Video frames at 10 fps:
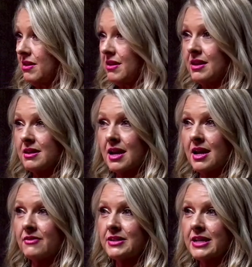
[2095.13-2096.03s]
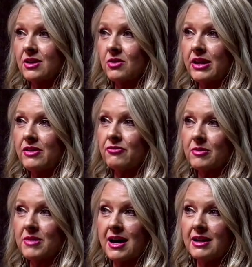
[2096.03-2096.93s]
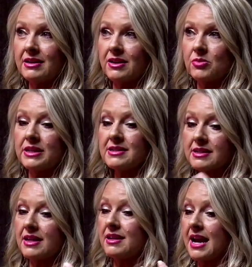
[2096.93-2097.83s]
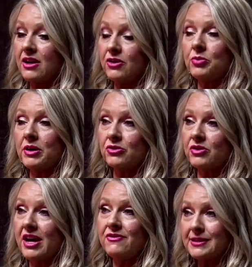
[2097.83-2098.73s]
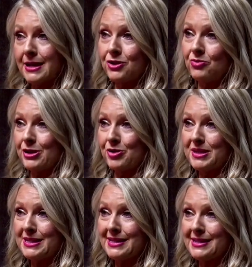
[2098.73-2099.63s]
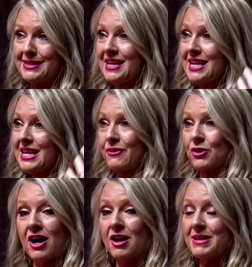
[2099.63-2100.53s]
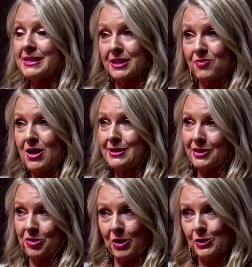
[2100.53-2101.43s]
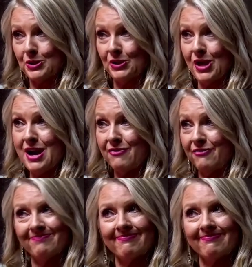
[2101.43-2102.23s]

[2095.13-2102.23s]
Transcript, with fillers: thing that I have taken away from that, you know, because and how you run your life is how you run your business. Yeah. If you're hot mess express in your personal life,